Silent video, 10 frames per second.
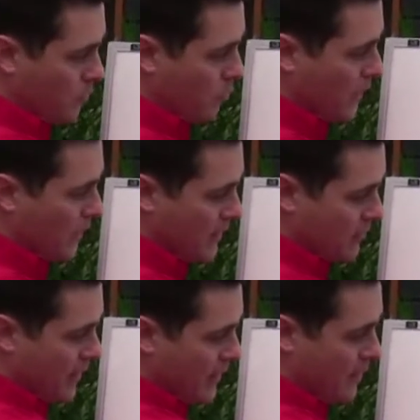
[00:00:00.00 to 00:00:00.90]
really
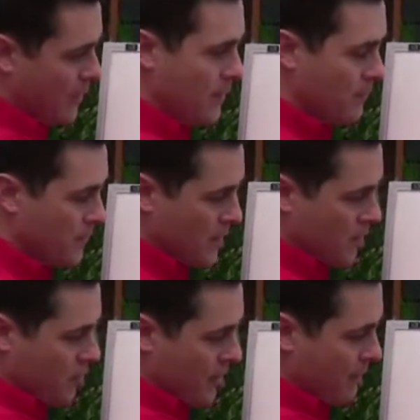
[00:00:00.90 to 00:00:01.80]
try to
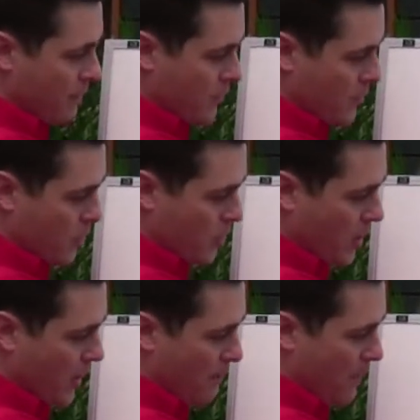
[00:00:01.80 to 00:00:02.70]

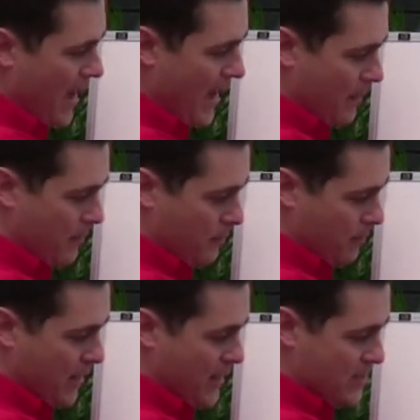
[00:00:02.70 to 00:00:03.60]
cut back
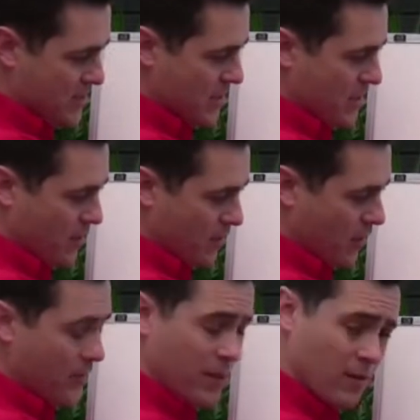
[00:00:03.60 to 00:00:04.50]
branches that
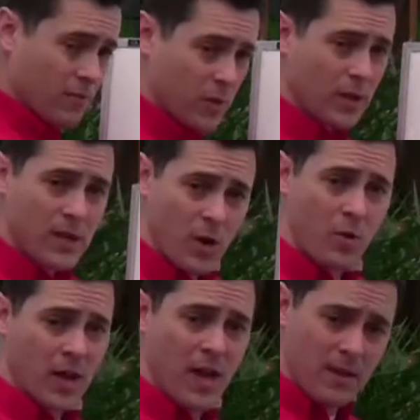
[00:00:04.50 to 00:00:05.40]
are really
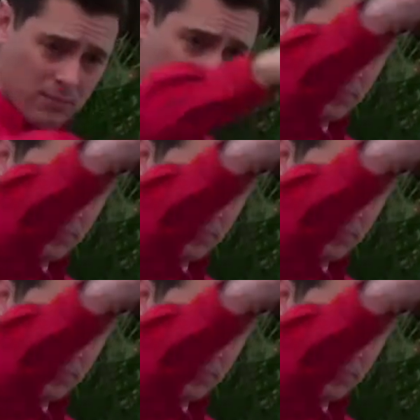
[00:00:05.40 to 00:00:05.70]
okay,